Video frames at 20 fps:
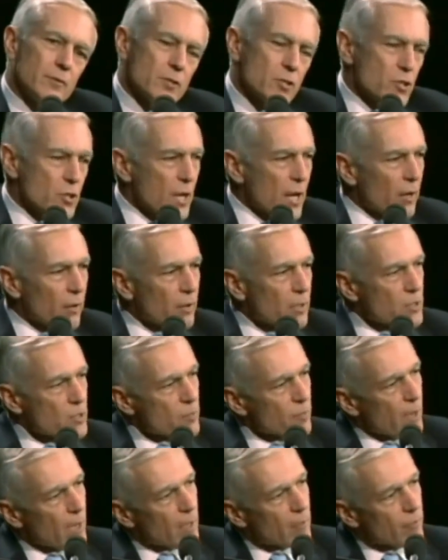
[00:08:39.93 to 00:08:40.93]
Saudis have
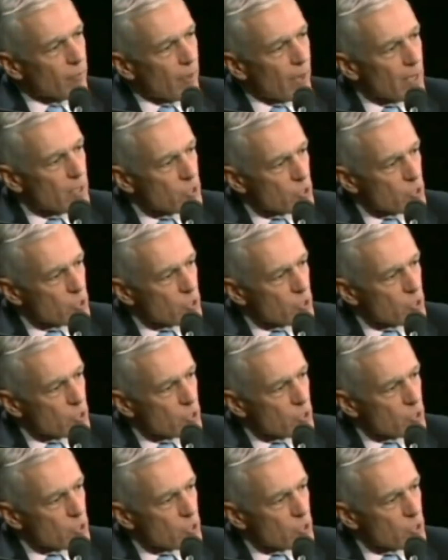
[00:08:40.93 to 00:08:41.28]
got to find